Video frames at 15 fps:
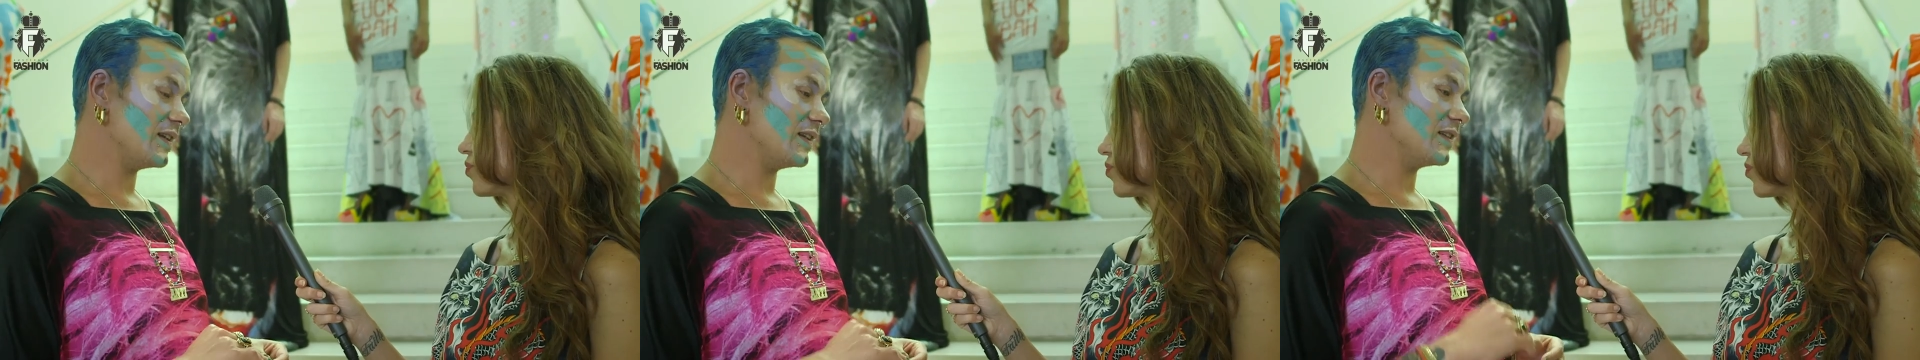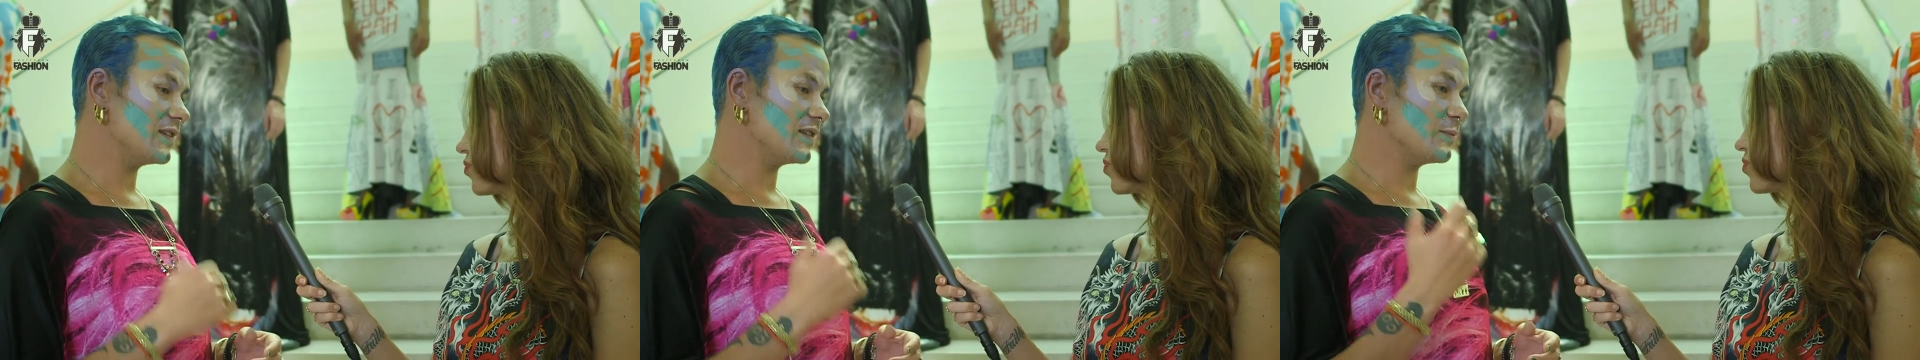It
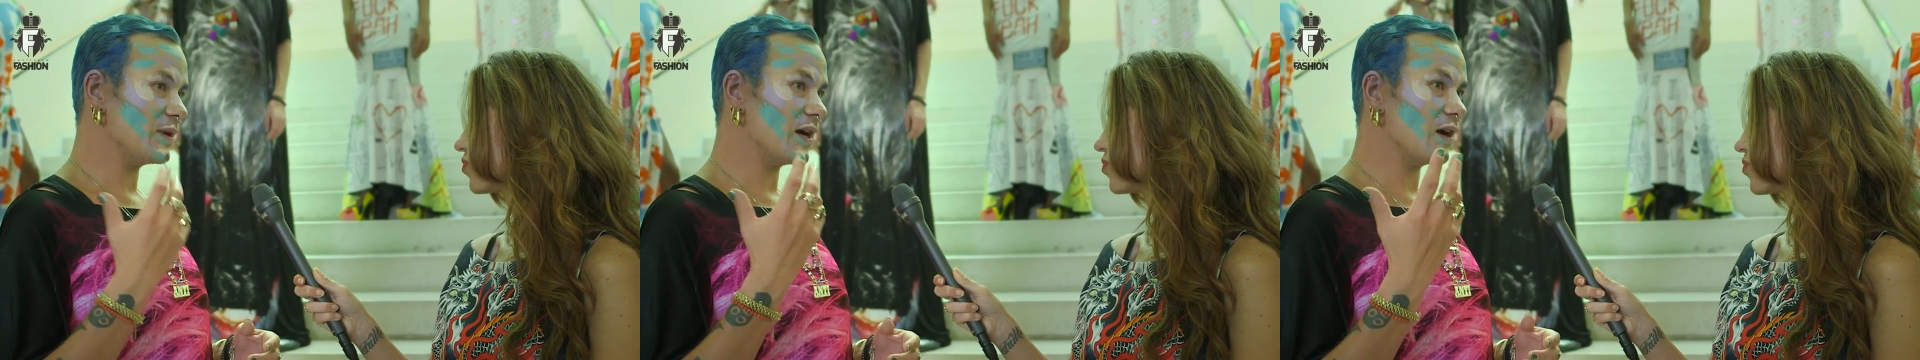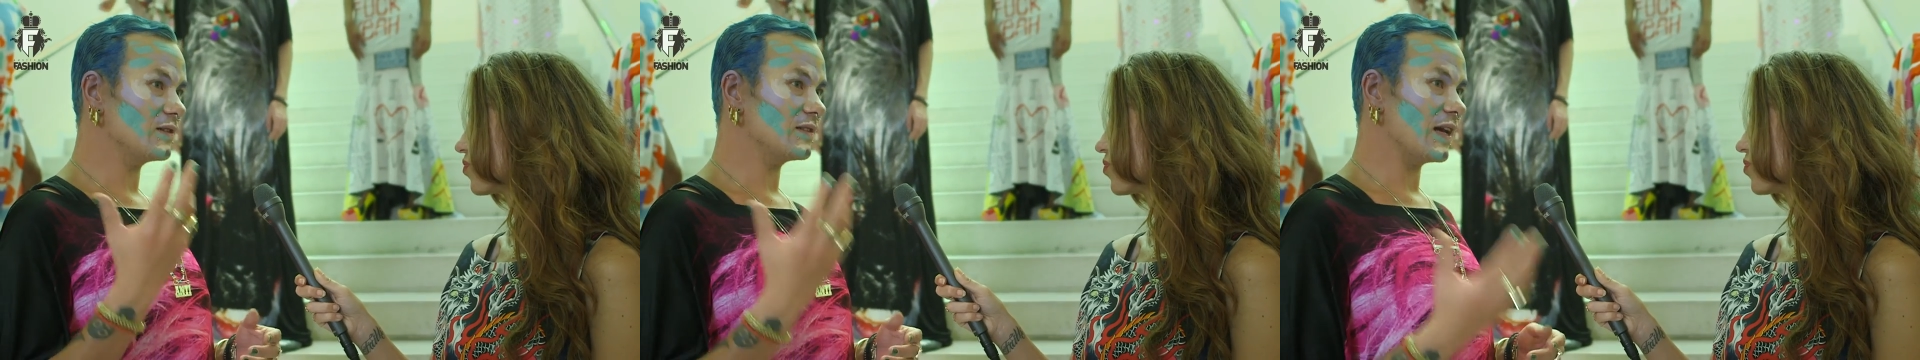is
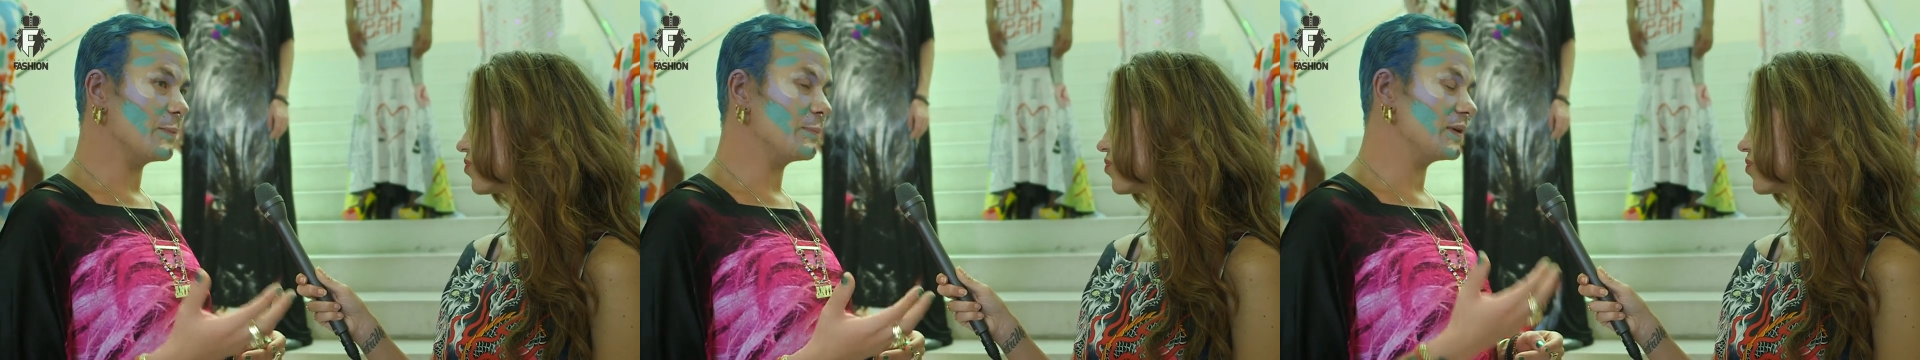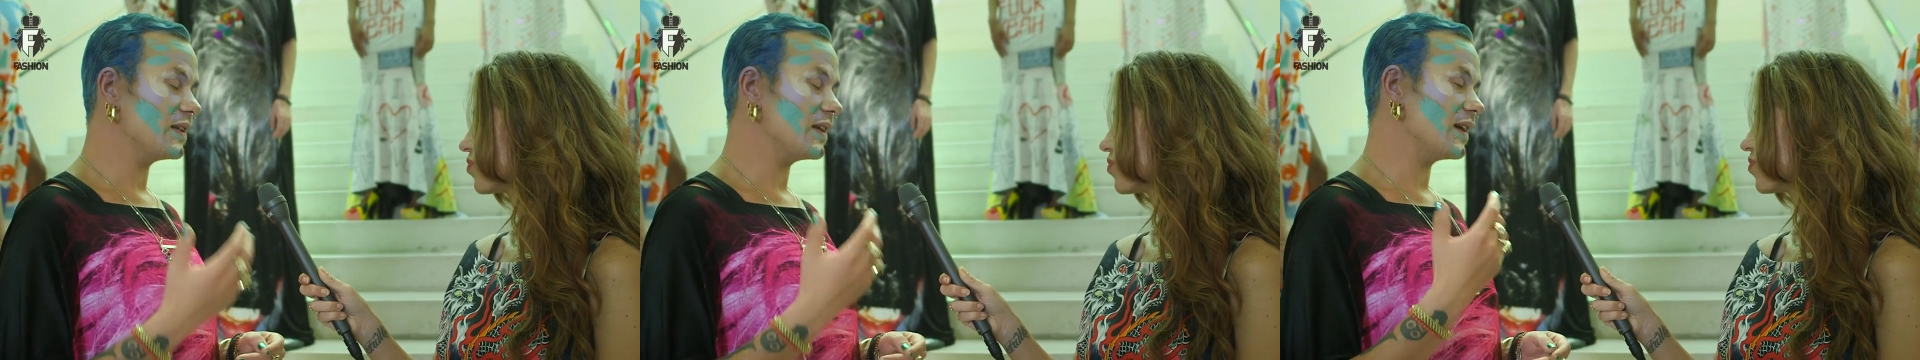about
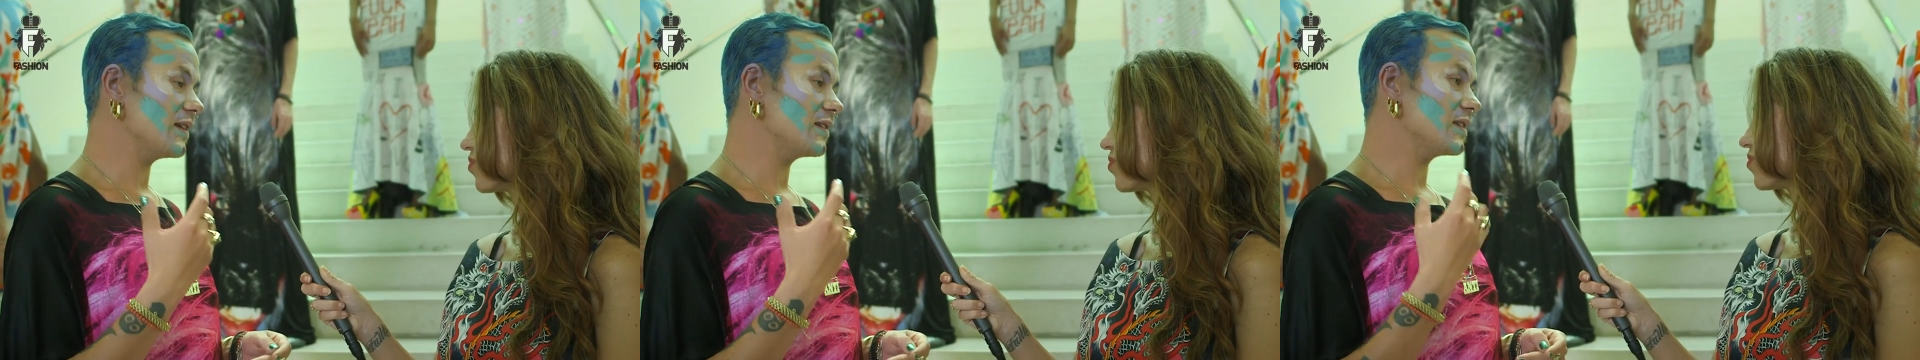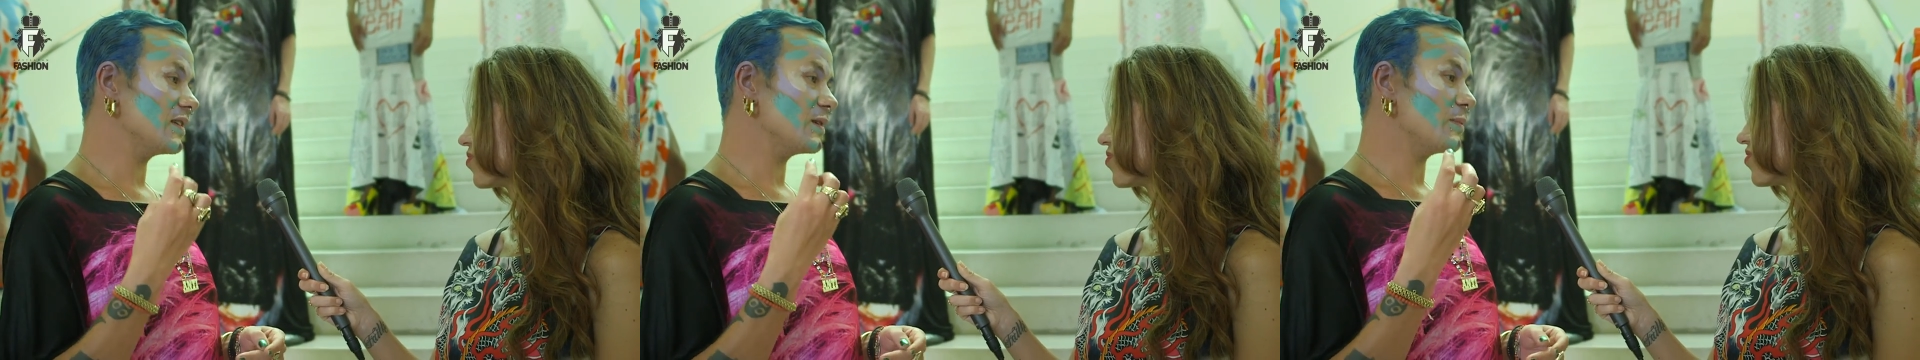
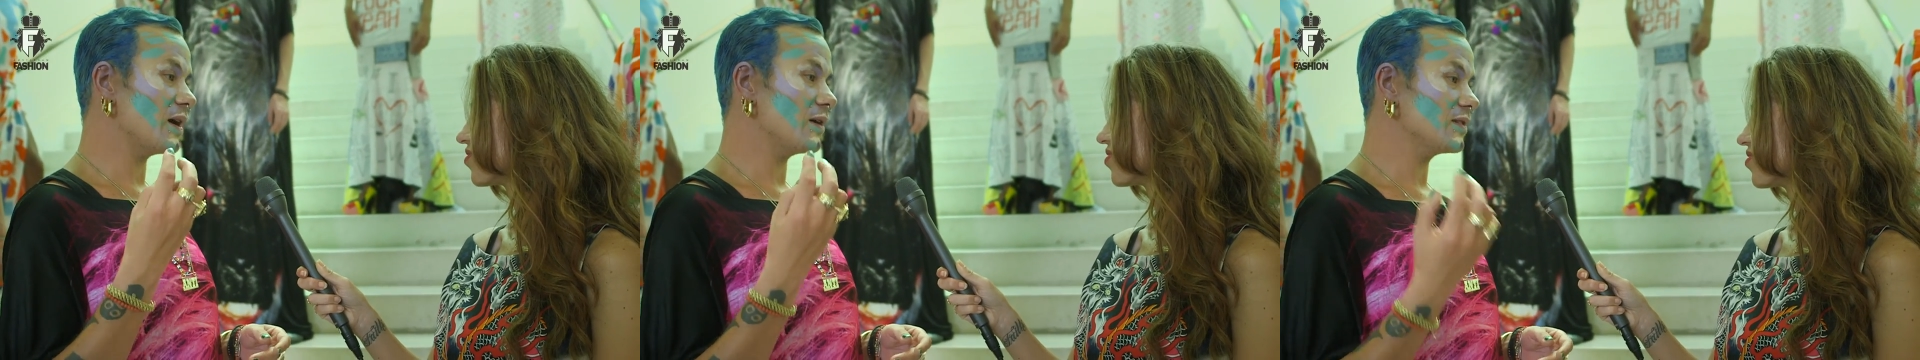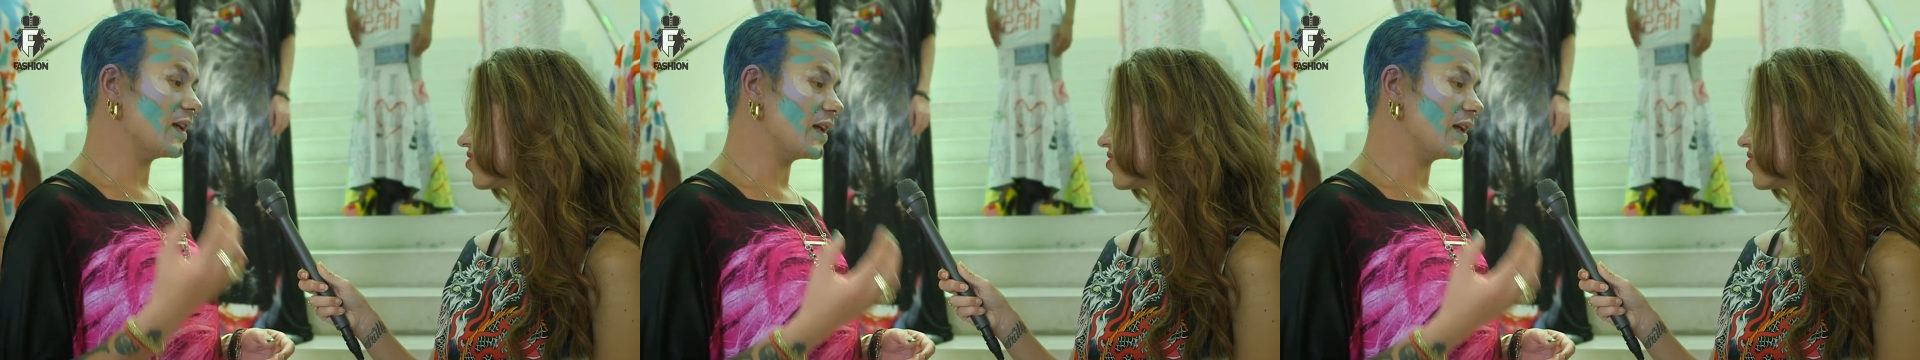happiness and about